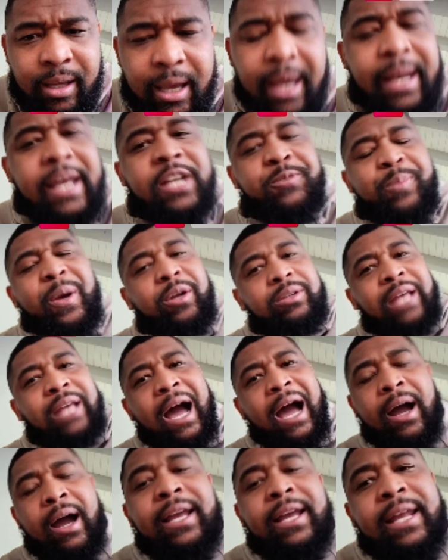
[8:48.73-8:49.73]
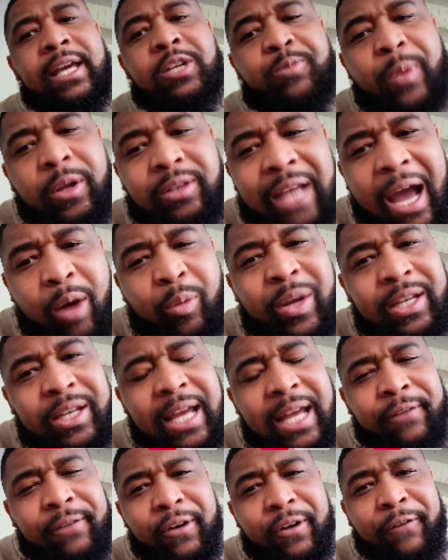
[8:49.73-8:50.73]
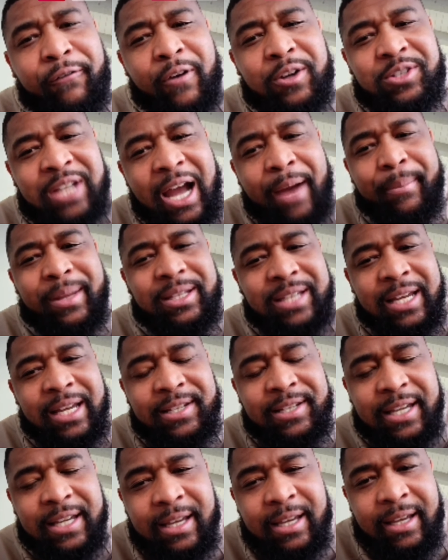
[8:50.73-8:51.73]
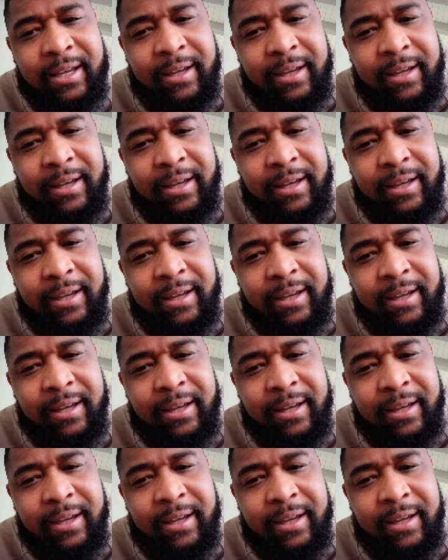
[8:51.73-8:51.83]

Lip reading: It is built out. It is built out. We did it for the first time in Tennessee.